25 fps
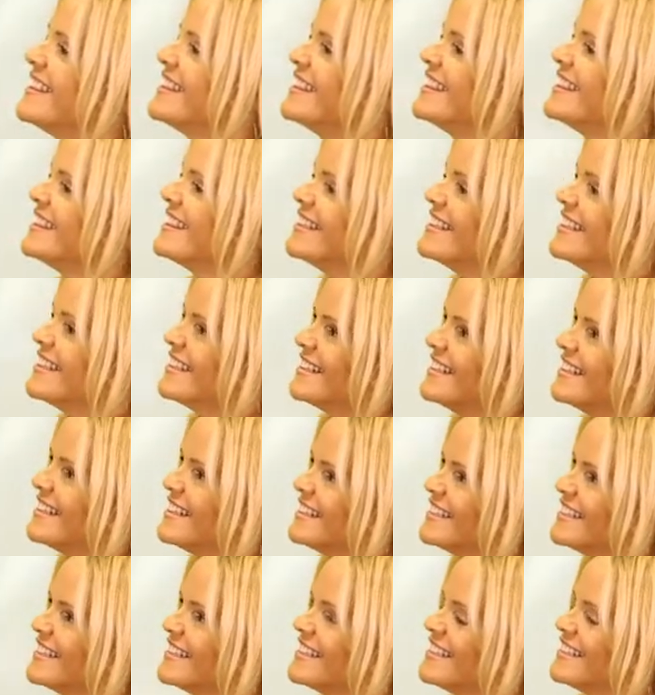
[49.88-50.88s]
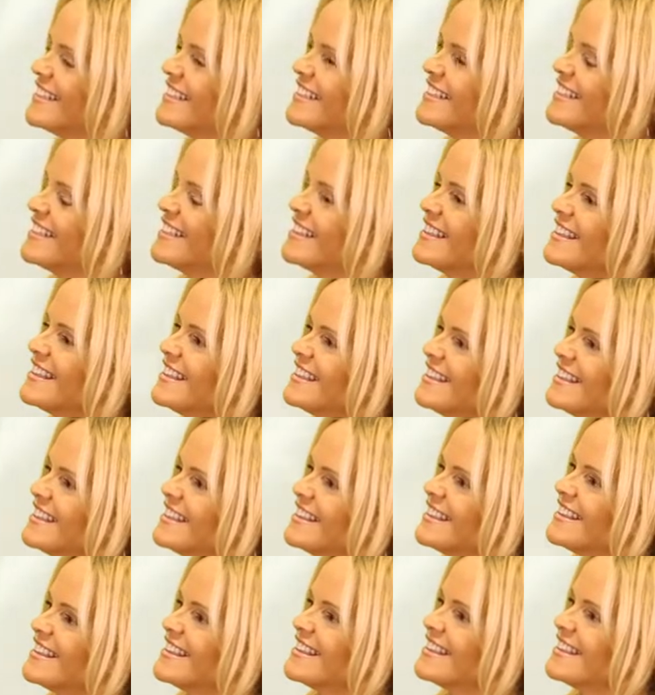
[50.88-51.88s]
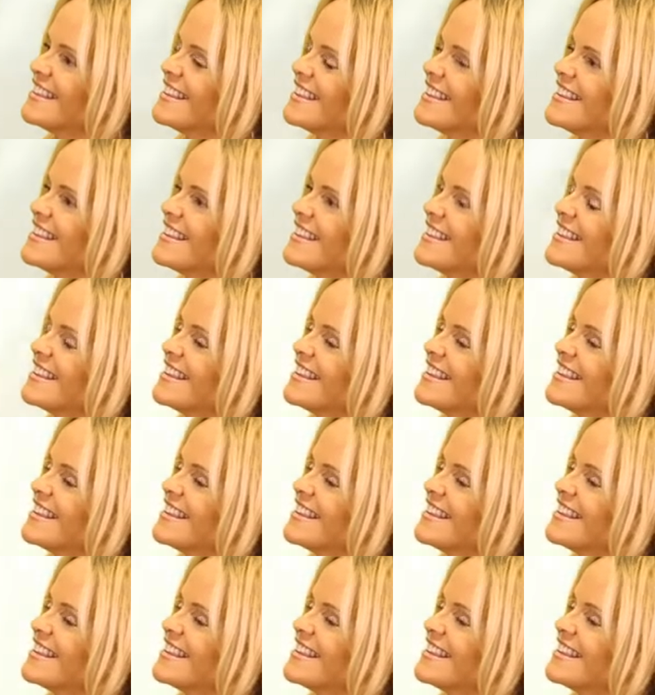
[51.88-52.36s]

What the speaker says: [no speech]